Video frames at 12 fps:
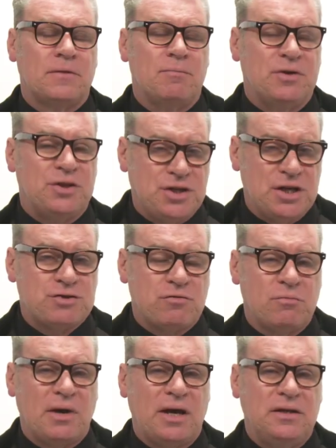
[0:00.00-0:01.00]
But this
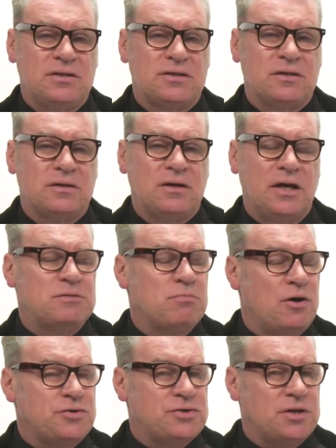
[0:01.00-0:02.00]
remains his
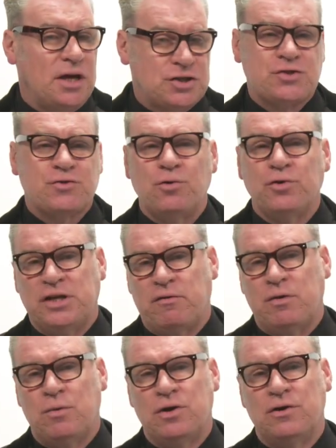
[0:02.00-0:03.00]
most
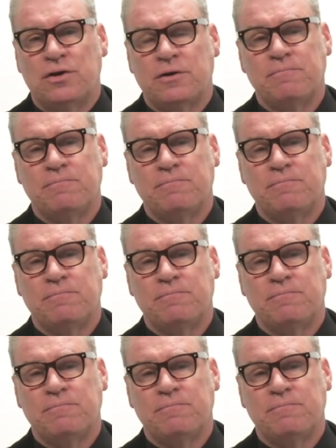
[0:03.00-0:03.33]
extraordinary work.